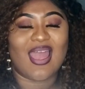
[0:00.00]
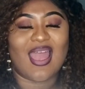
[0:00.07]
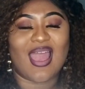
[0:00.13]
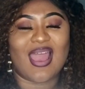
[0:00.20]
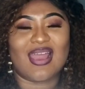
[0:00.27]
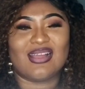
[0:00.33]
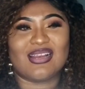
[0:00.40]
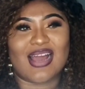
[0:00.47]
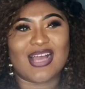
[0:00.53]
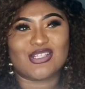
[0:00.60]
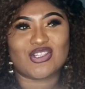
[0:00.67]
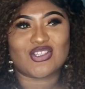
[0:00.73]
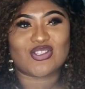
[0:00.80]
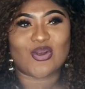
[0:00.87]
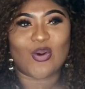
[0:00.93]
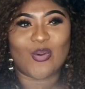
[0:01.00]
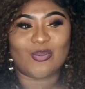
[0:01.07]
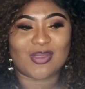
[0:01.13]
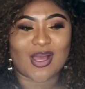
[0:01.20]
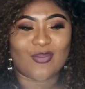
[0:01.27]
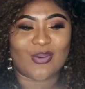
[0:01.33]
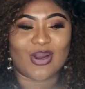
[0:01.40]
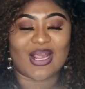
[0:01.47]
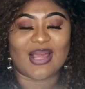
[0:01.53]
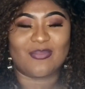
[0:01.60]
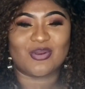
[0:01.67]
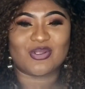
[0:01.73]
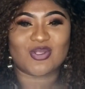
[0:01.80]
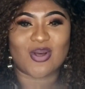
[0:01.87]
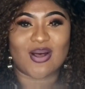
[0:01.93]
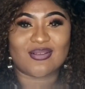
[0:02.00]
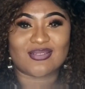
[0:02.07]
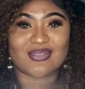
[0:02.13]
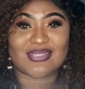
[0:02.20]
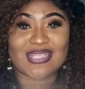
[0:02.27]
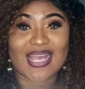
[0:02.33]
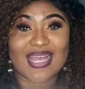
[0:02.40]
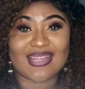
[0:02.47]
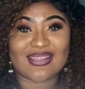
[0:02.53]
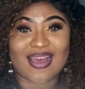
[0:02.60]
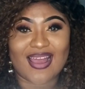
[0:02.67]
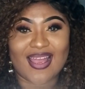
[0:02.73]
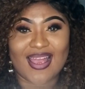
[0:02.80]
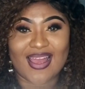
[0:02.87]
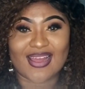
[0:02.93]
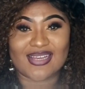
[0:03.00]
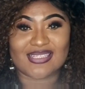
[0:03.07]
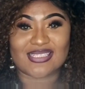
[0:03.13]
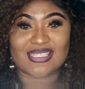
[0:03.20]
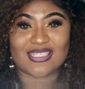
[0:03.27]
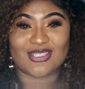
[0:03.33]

And I just hope that we're able to also take that and,